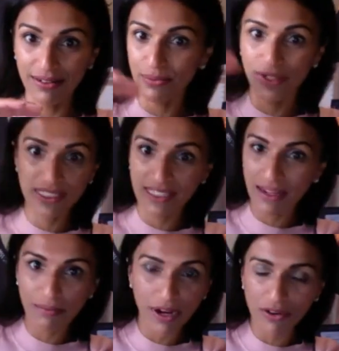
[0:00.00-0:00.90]

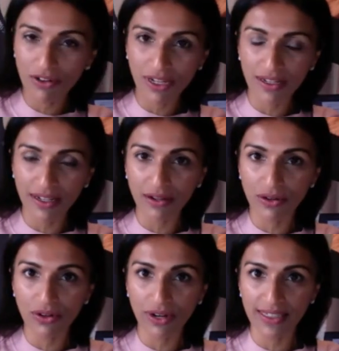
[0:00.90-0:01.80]
microneedling
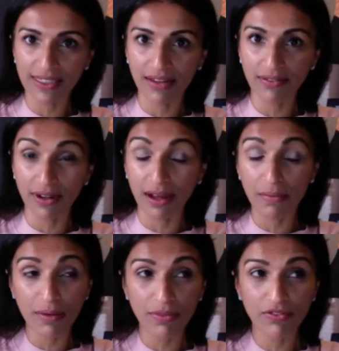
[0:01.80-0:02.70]
go next level. And I
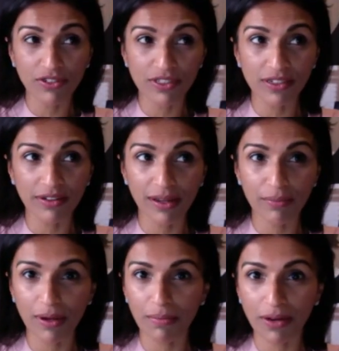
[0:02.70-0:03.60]
remember first learning
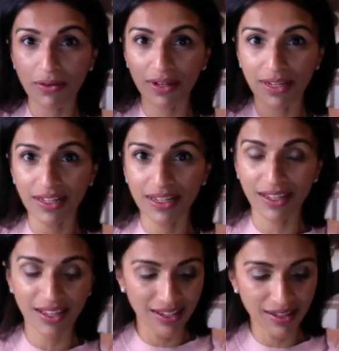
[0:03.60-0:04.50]
about microneedling
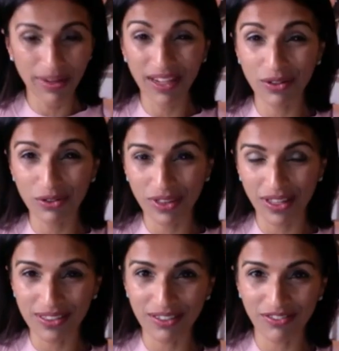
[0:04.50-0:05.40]
back in
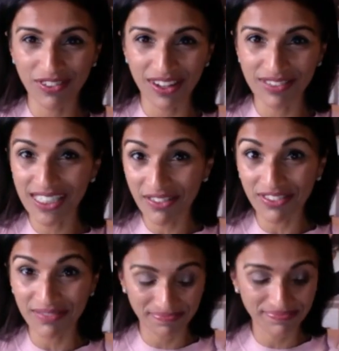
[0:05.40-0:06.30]

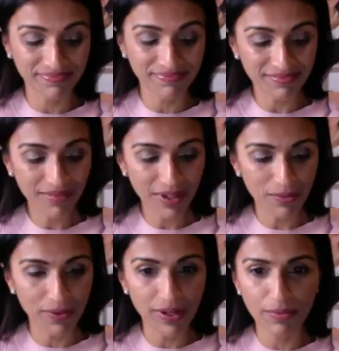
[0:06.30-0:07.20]
2005-07.
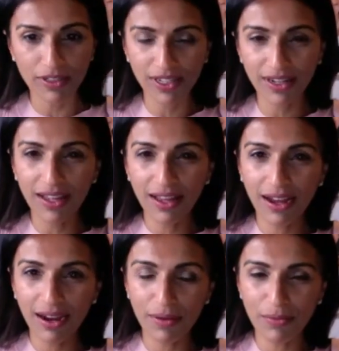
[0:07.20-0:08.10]
Pretty much. And
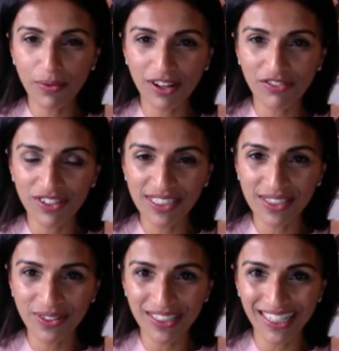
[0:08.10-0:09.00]
I remember when I first
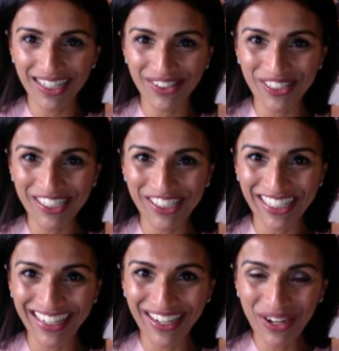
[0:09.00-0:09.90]
saw the
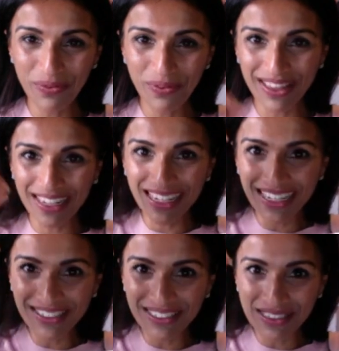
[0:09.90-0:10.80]
technology with the
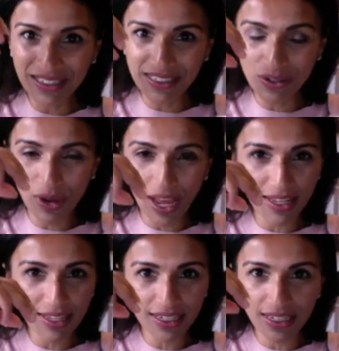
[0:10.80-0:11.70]
needles so
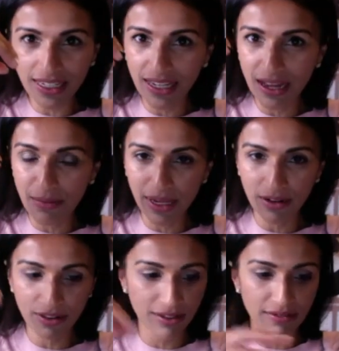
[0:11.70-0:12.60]
elegantly coming
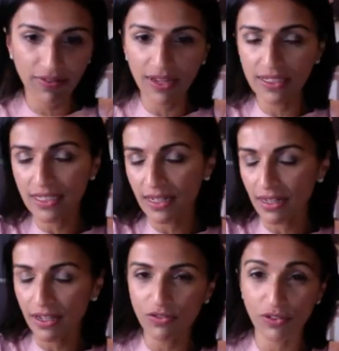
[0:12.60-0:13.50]
out of the device, and,
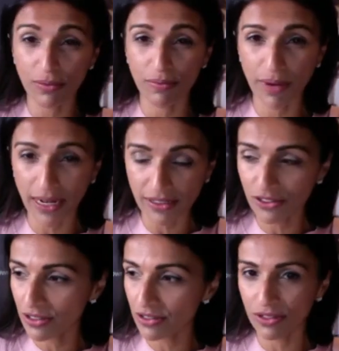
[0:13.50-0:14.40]
you know, from a
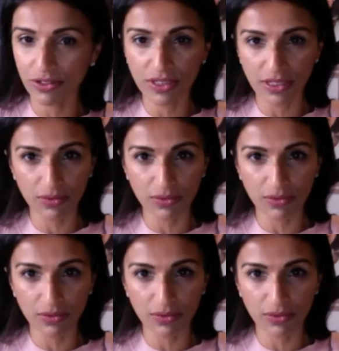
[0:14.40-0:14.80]
practitioner to use it,